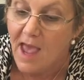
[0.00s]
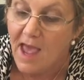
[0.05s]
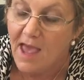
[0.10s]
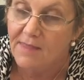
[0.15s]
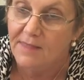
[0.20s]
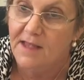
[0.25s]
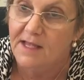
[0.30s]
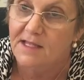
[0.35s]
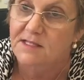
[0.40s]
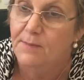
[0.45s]

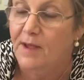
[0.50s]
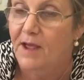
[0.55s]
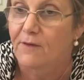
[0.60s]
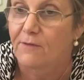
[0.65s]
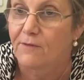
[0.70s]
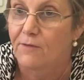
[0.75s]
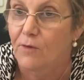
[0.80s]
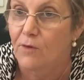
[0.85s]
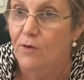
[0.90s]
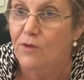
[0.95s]
And that's about
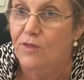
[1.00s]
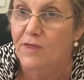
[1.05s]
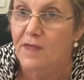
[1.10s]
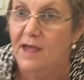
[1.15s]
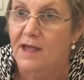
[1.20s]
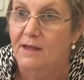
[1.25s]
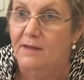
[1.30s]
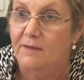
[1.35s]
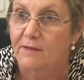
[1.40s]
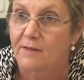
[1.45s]

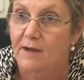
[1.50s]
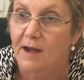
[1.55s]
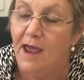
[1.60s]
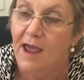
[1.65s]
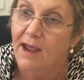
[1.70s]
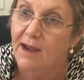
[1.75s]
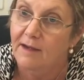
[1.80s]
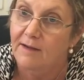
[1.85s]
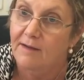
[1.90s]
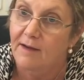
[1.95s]

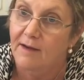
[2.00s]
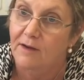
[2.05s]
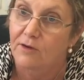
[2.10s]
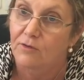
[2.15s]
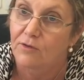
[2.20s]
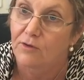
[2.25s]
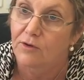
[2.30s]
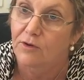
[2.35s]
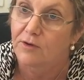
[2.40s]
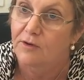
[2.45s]

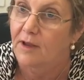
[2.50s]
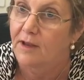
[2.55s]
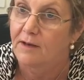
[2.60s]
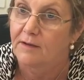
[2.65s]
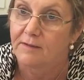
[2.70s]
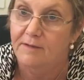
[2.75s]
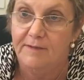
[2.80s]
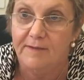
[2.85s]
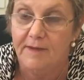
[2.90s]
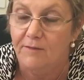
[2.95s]

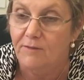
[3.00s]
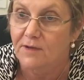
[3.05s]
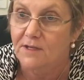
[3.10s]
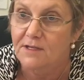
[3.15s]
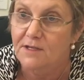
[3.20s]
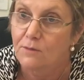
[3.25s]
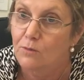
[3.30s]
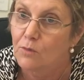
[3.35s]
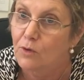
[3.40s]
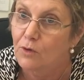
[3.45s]

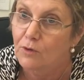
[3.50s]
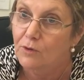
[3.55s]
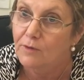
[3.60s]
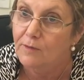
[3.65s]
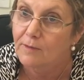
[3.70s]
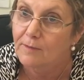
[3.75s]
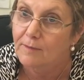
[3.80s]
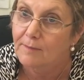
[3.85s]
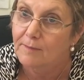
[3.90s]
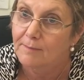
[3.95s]
4,870
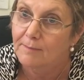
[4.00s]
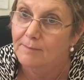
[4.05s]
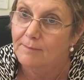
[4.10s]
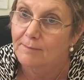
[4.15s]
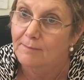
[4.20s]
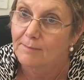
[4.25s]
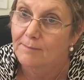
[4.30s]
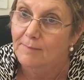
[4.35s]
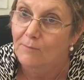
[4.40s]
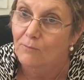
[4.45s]
words,
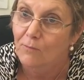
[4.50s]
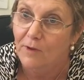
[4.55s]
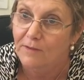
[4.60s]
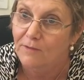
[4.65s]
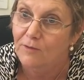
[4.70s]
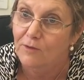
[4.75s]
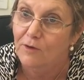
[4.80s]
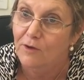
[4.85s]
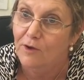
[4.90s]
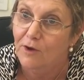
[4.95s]

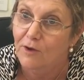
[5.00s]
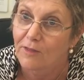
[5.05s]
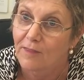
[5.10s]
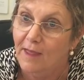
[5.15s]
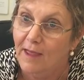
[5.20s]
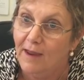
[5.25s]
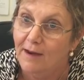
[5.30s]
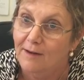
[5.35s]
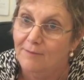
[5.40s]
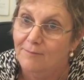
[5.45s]
once you know
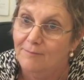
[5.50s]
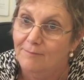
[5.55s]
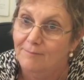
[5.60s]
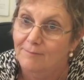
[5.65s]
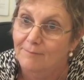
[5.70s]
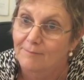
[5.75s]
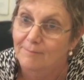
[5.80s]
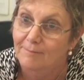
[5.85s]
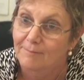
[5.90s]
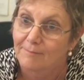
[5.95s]
that.
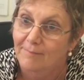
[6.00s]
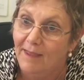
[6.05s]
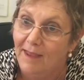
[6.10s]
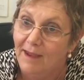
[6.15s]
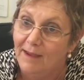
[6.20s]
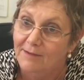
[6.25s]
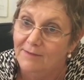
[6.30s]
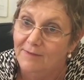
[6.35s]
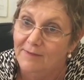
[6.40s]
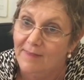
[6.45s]

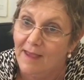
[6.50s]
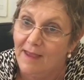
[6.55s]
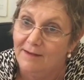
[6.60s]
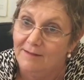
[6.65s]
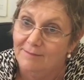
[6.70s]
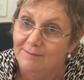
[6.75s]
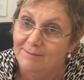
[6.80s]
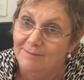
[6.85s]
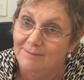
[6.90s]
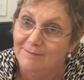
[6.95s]
How's that?